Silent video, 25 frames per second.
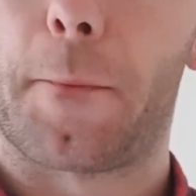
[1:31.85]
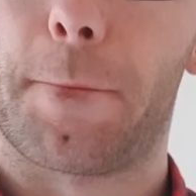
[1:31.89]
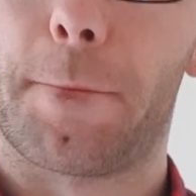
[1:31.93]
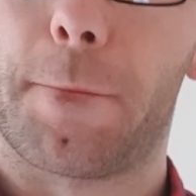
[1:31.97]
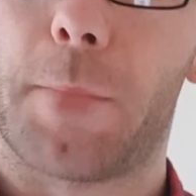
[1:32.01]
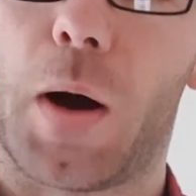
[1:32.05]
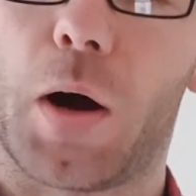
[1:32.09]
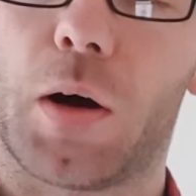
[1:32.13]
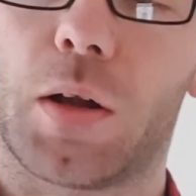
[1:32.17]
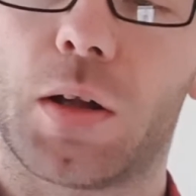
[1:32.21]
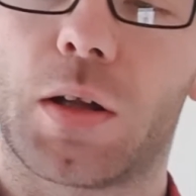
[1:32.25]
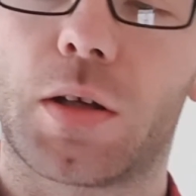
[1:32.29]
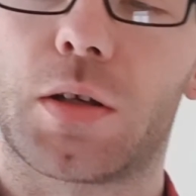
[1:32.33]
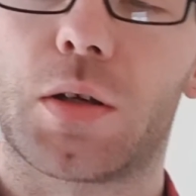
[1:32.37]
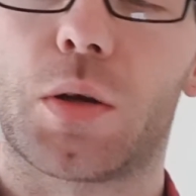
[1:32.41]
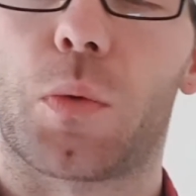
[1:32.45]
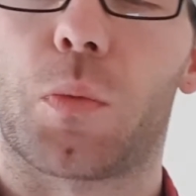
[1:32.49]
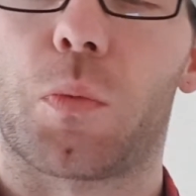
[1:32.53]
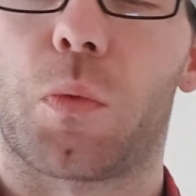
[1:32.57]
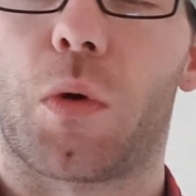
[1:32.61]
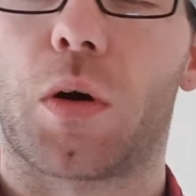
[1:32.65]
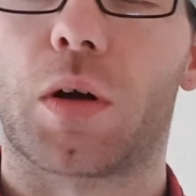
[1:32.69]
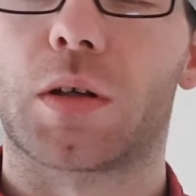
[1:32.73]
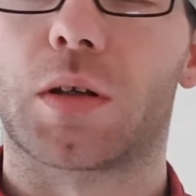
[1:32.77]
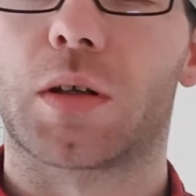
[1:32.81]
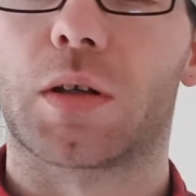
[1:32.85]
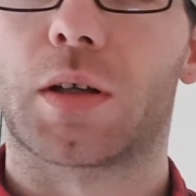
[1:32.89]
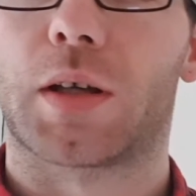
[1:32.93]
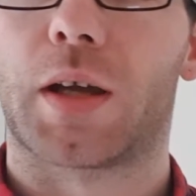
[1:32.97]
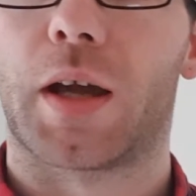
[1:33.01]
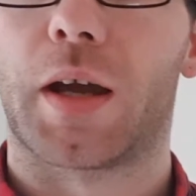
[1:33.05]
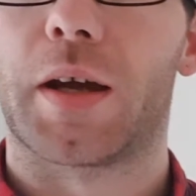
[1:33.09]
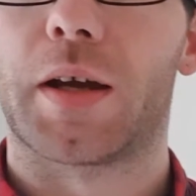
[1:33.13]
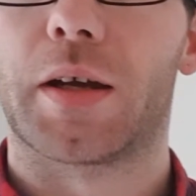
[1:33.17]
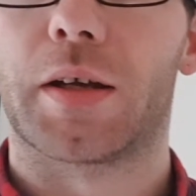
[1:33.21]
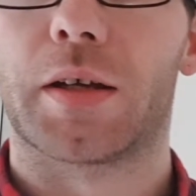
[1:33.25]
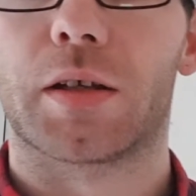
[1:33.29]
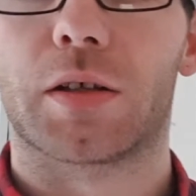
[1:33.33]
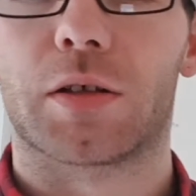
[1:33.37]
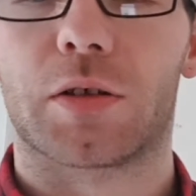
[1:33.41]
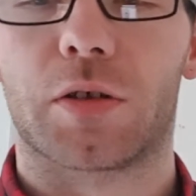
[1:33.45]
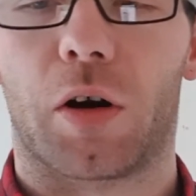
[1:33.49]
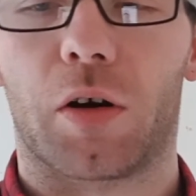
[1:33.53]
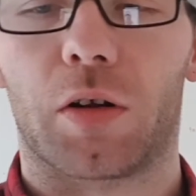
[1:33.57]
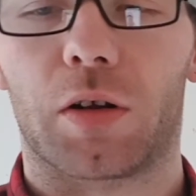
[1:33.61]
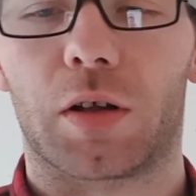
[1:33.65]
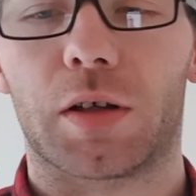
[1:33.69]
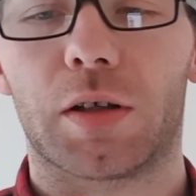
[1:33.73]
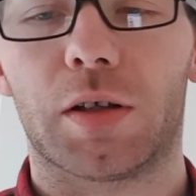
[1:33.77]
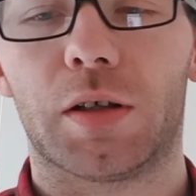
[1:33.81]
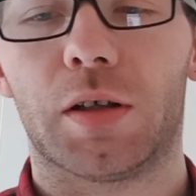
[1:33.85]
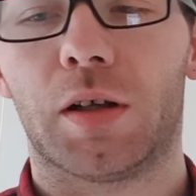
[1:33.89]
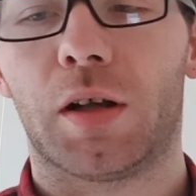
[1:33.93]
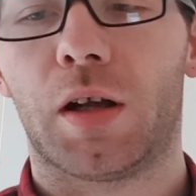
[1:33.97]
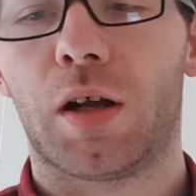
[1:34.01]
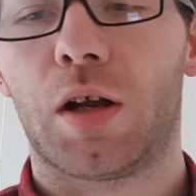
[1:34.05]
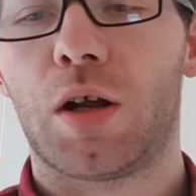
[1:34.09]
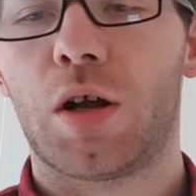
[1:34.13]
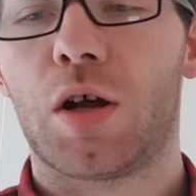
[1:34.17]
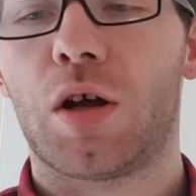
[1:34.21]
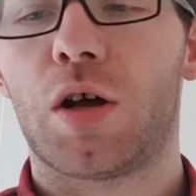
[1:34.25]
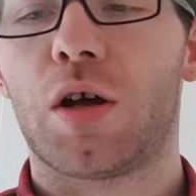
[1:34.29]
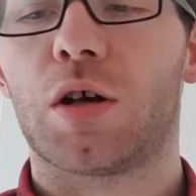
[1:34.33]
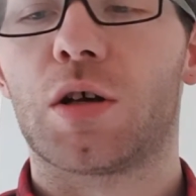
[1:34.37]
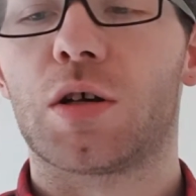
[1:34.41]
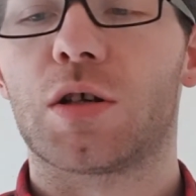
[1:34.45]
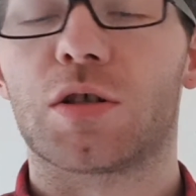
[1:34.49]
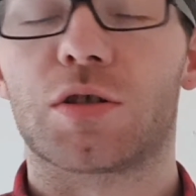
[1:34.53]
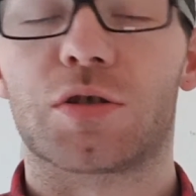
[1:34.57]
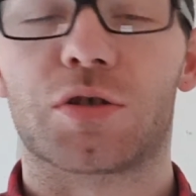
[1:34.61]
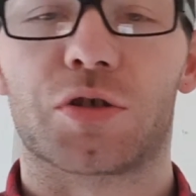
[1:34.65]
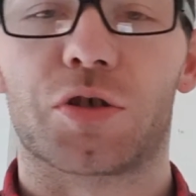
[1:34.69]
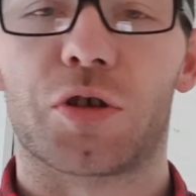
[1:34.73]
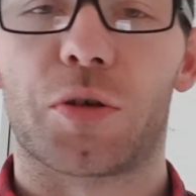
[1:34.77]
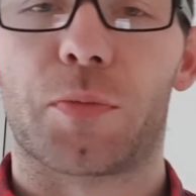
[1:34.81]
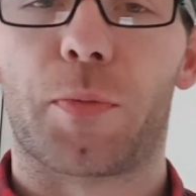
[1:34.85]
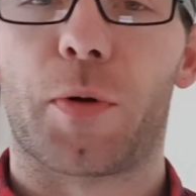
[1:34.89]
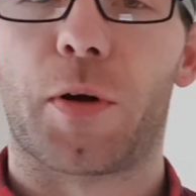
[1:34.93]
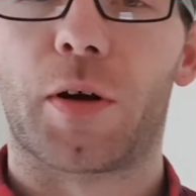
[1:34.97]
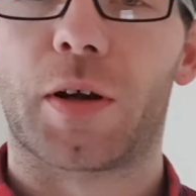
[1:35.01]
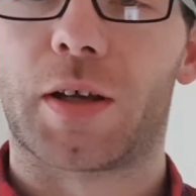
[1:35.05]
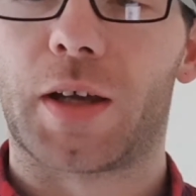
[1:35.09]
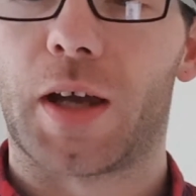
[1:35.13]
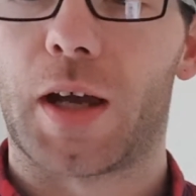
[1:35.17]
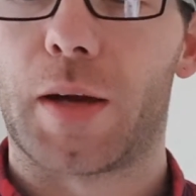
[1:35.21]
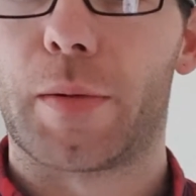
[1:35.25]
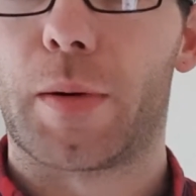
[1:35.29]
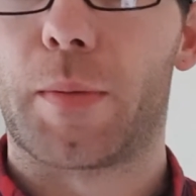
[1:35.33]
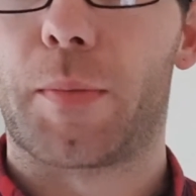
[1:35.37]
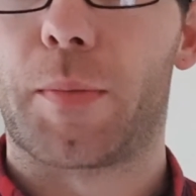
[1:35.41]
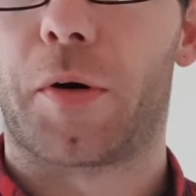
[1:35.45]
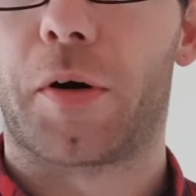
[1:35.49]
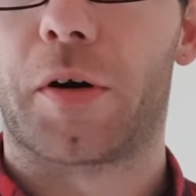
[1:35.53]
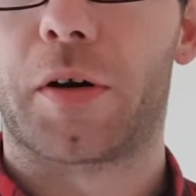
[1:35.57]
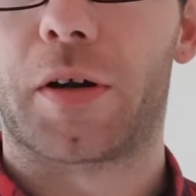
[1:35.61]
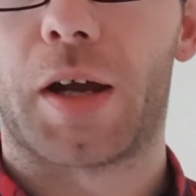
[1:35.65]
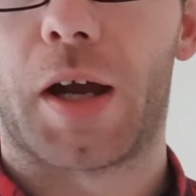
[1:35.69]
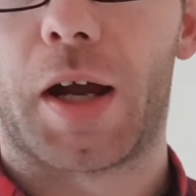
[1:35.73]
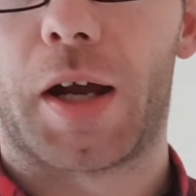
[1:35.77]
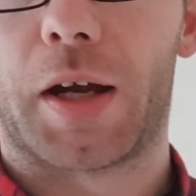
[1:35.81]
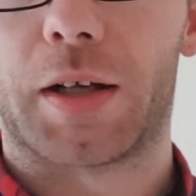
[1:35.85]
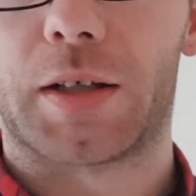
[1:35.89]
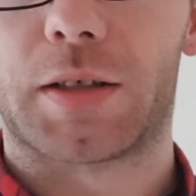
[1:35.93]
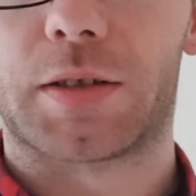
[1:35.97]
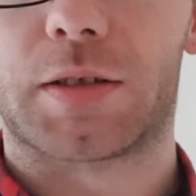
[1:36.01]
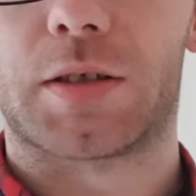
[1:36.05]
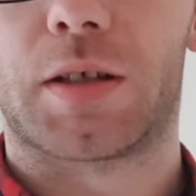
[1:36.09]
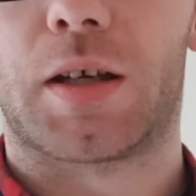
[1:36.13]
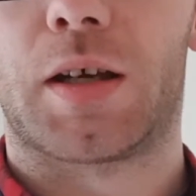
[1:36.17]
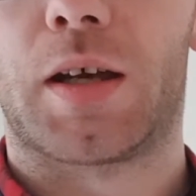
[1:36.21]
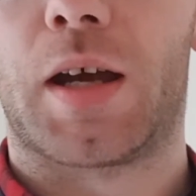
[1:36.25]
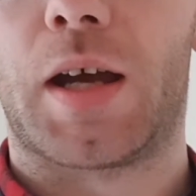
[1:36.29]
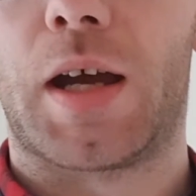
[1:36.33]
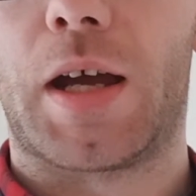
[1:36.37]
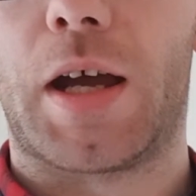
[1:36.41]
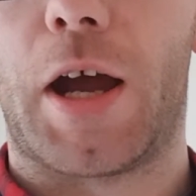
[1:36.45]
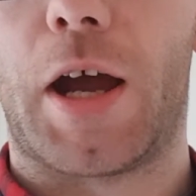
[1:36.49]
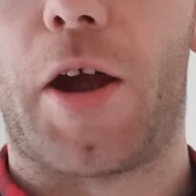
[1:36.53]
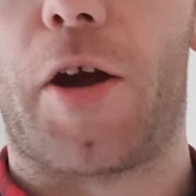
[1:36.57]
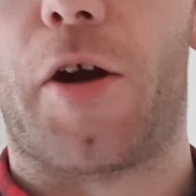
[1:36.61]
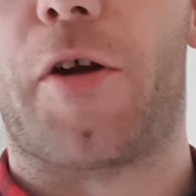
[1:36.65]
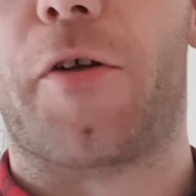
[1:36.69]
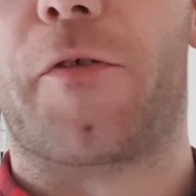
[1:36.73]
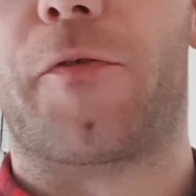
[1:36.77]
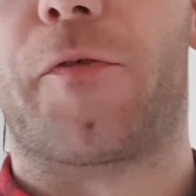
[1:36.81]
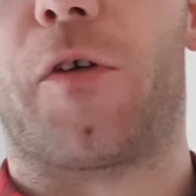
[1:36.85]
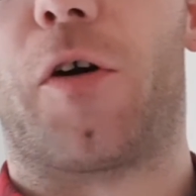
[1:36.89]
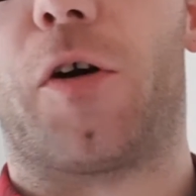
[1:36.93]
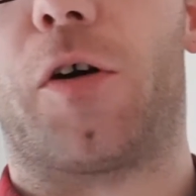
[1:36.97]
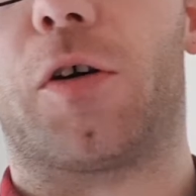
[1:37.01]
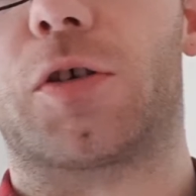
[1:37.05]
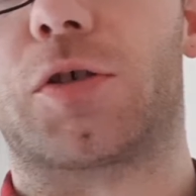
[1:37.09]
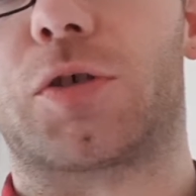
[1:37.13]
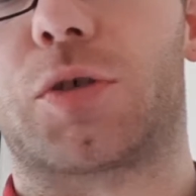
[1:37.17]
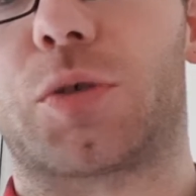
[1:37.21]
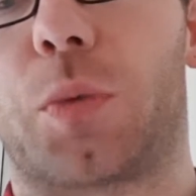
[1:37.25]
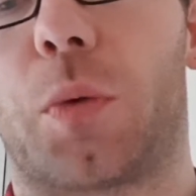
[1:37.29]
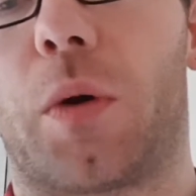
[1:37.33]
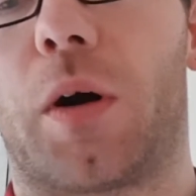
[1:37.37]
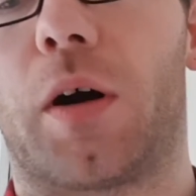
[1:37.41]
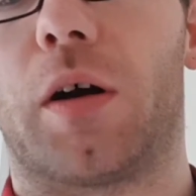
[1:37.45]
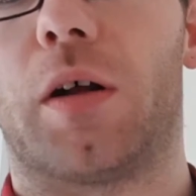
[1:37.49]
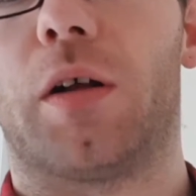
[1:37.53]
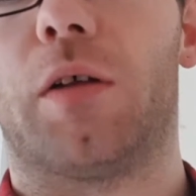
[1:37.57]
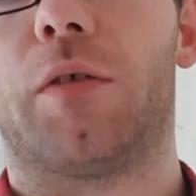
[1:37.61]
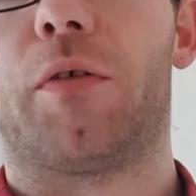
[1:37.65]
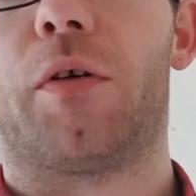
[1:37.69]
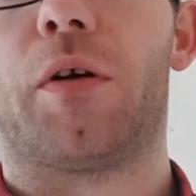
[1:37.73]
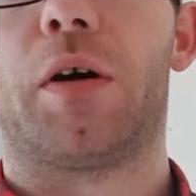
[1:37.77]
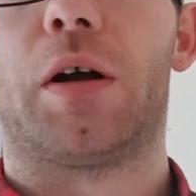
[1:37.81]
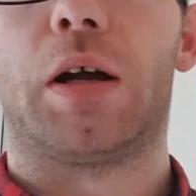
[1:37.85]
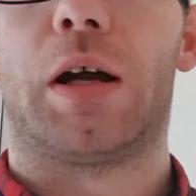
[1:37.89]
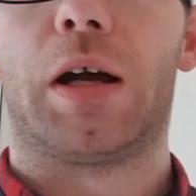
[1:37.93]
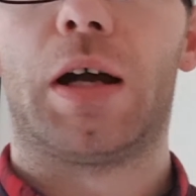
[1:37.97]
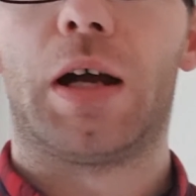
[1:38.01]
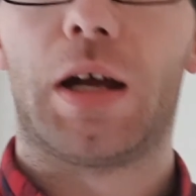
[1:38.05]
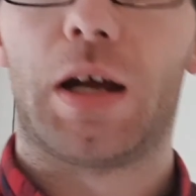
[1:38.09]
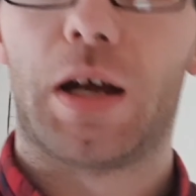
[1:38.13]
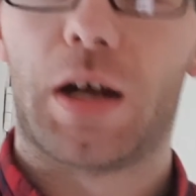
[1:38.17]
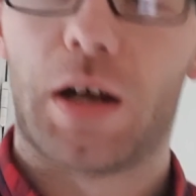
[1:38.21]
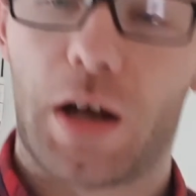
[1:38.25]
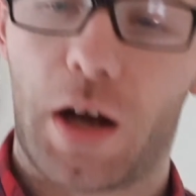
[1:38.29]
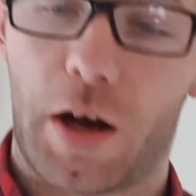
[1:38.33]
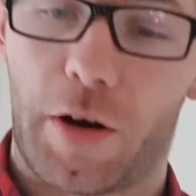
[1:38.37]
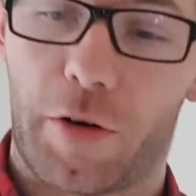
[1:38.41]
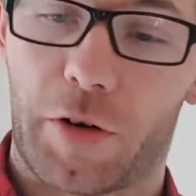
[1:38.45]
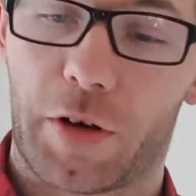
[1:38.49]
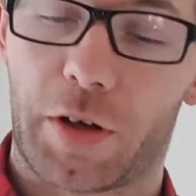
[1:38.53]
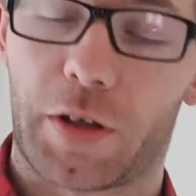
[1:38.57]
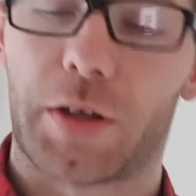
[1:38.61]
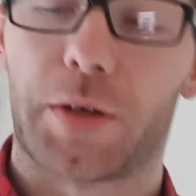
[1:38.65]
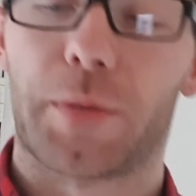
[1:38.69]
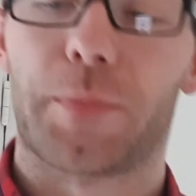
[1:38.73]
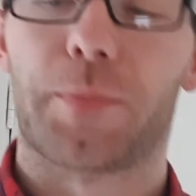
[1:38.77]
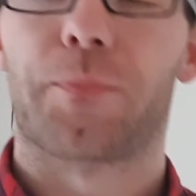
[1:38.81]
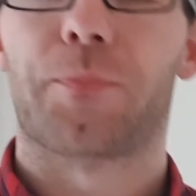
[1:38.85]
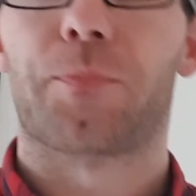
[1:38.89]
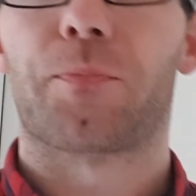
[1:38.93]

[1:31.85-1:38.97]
Molly 1K Dolly, Super Gamer Boy X, Air Force 12, Eric,